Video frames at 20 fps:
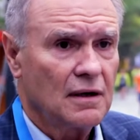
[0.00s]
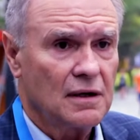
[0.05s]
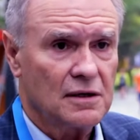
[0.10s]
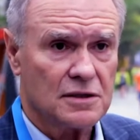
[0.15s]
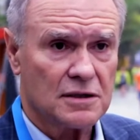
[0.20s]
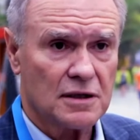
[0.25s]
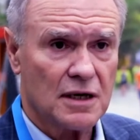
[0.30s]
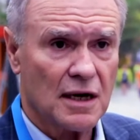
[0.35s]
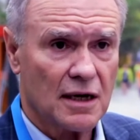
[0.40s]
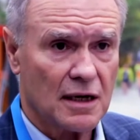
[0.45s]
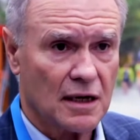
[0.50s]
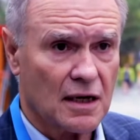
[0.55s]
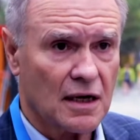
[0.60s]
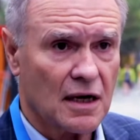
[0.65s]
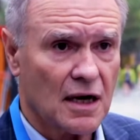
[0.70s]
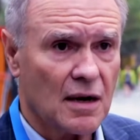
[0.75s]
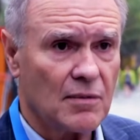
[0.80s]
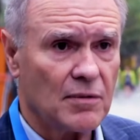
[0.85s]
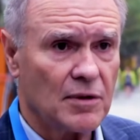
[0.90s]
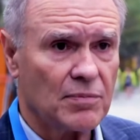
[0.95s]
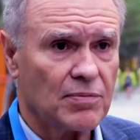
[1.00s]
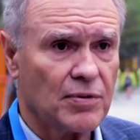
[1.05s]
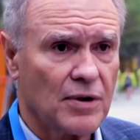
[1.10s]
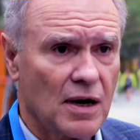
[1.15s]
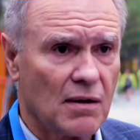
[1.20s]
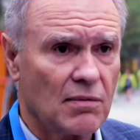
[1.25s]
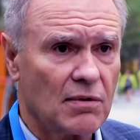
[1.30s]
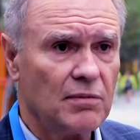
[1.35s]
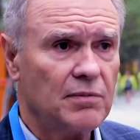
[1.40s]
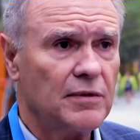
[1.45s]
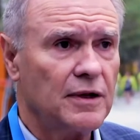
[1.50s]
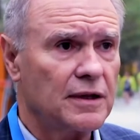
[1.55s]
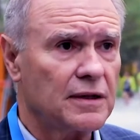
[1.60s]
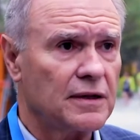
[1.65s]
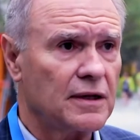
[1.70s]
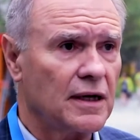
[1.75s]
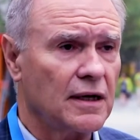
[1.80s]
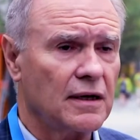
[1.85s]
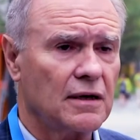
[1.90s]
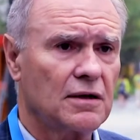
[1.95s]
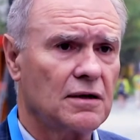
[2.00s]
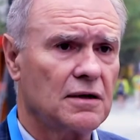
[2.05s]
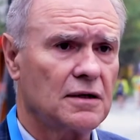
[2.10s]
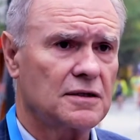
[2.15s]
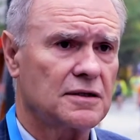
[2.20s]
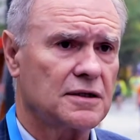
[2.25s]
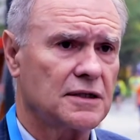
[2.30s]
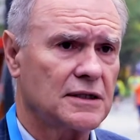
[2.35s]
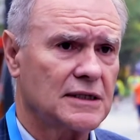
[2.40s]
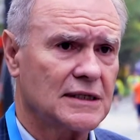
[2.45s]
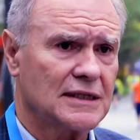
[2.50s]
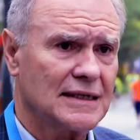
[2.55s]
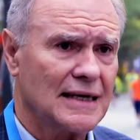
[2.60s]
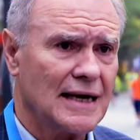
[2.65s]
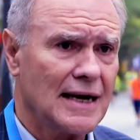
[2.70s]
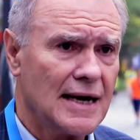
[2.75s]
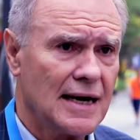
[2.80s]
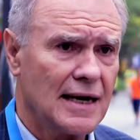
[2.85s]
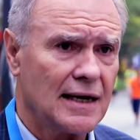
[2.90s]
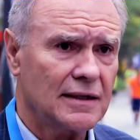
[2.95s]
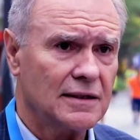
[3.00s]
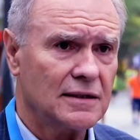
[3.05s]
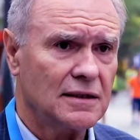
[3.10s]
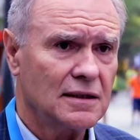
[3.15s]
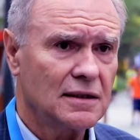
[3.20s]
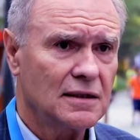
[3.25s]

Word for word: is not a common problem, and thank goodness it's not,